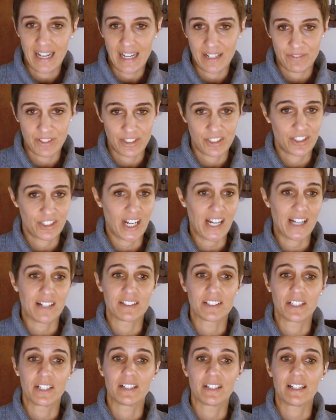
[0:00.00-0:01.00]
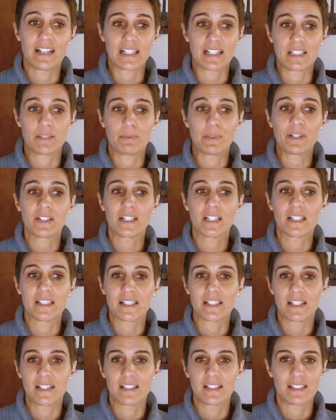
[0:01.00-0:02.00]
adverse childhood
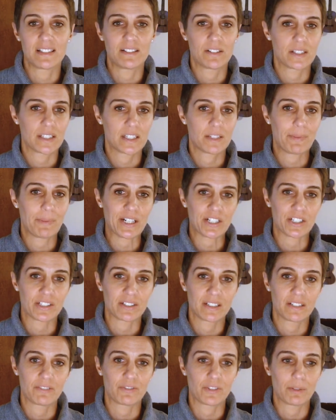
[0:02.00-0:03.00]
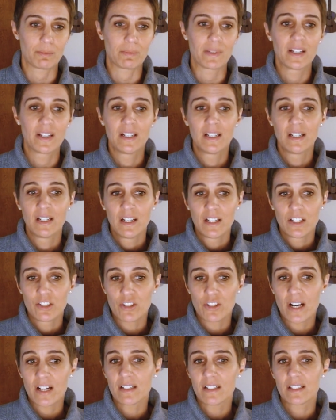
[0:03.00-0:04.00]
experiences, you know, especially from
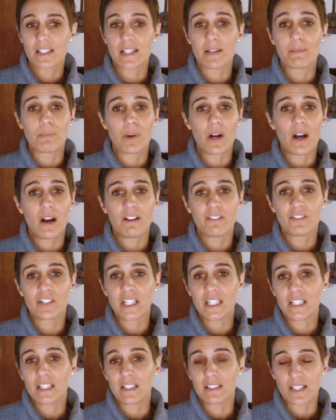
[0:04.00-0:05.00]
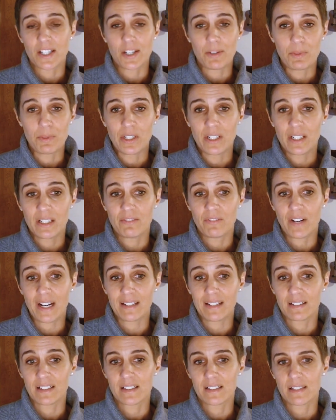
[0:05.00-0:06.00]
drugs and poverty and community
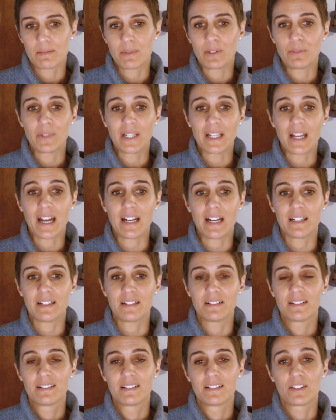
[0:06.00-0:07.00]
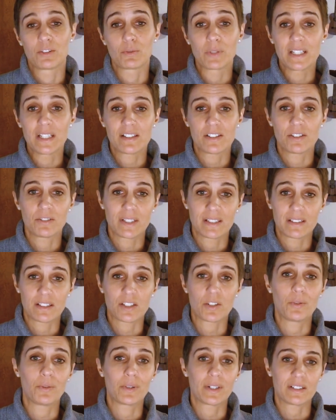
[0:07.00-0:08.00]
violence. I mean, we had three students
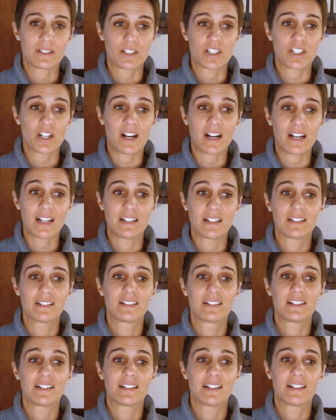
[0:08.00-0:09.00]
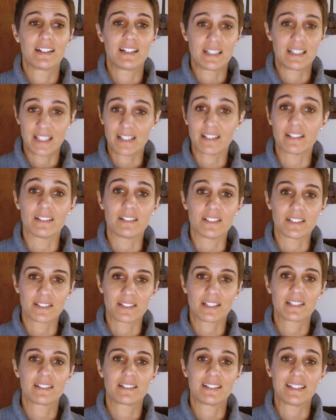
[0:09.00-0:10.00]
who were shot and
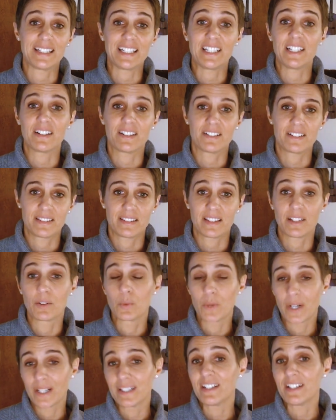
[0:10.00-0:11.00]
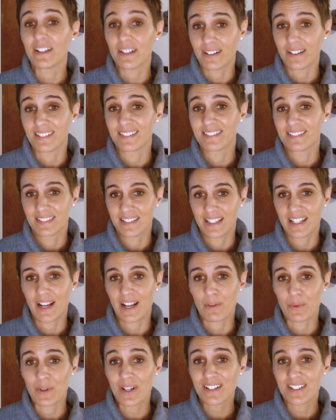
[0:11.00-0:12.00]
killed the year, the one year that
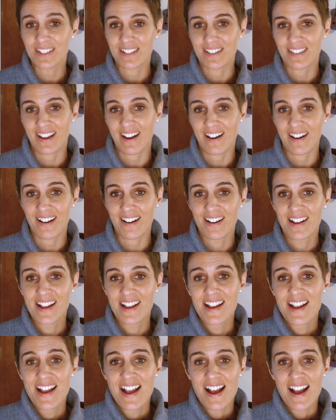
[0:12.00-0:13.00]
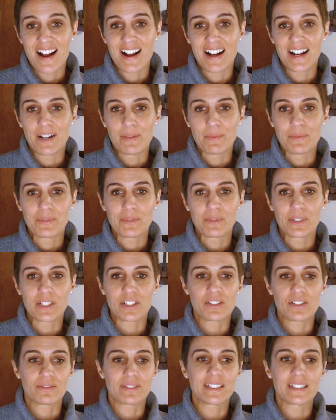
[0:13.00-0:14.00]
I worked there um,
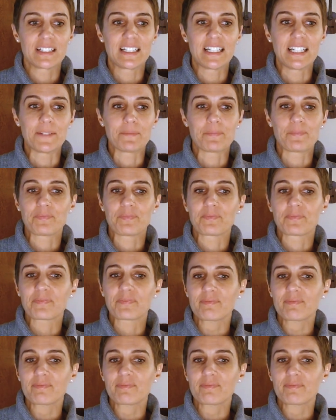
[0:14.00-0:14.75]
which really